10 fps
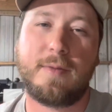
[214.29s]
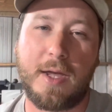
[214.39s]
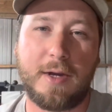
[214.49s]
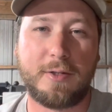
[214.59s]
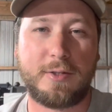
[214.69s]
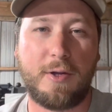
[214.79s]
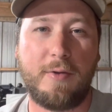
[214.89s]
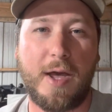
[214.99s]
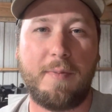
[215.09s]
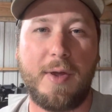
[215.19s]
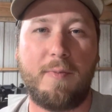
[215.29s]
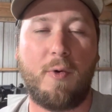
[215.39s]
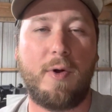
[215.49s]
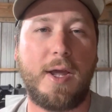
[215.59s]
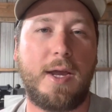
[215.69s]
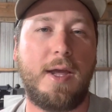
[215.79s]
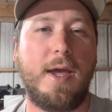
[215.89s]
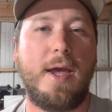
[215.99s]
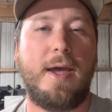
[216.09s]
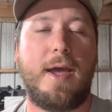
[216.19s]
kind of slow down mid-morning,
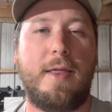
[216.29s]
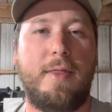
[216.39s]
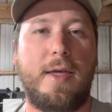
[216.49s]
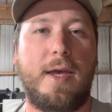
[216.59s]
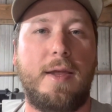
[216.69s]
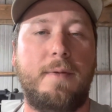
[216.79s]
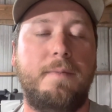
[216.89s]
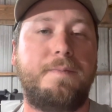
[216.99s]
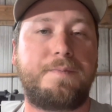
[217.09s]
and then